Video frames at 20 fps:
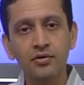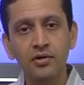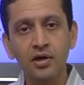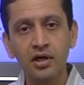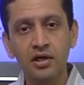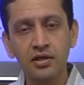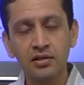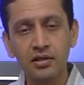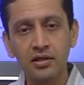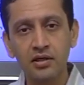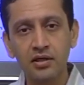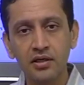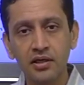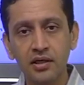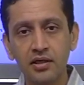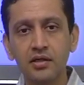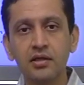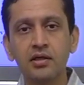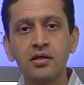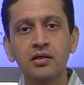you are
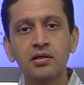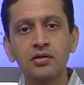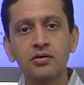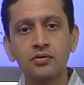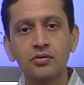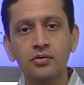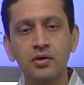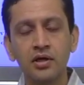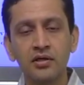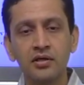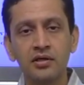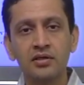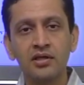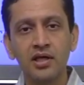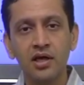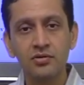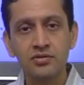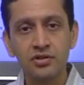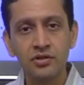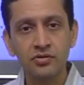incurring
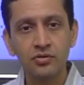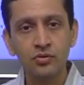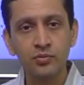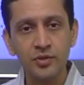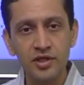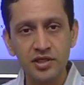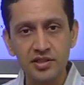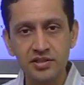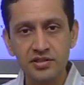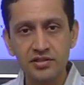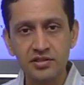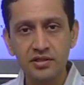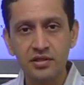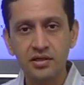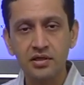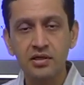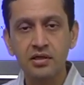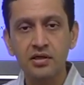200,000 rupees.